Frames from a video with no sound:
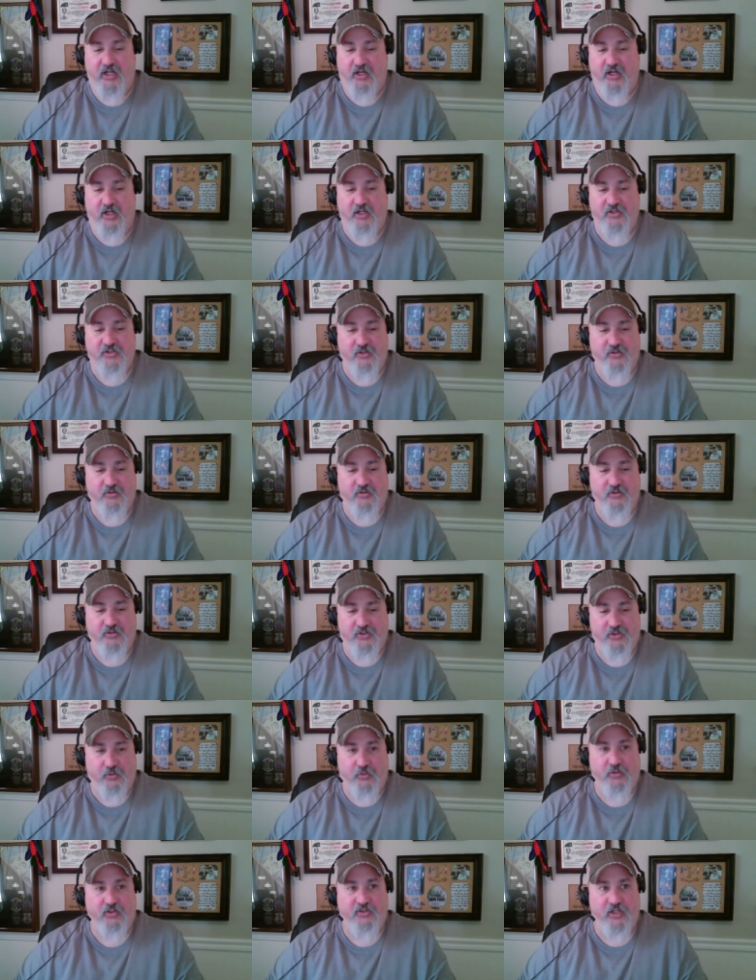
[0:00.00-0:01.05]
air, so
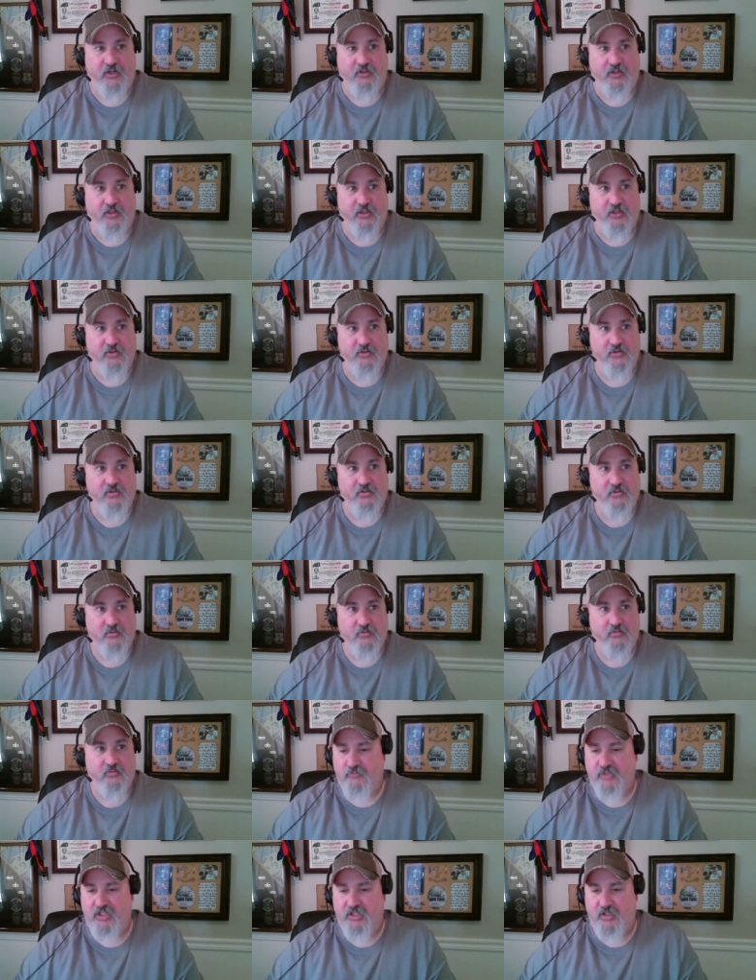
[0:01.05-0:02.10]
so it worked out good.
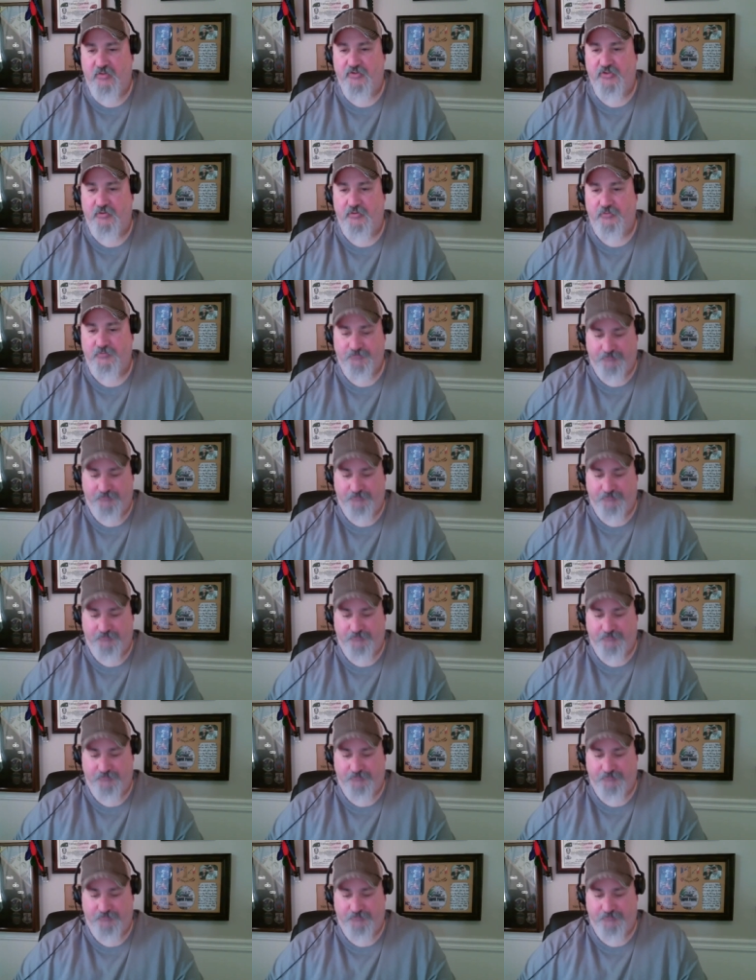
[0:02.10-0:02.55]
Yeah, and it, it kind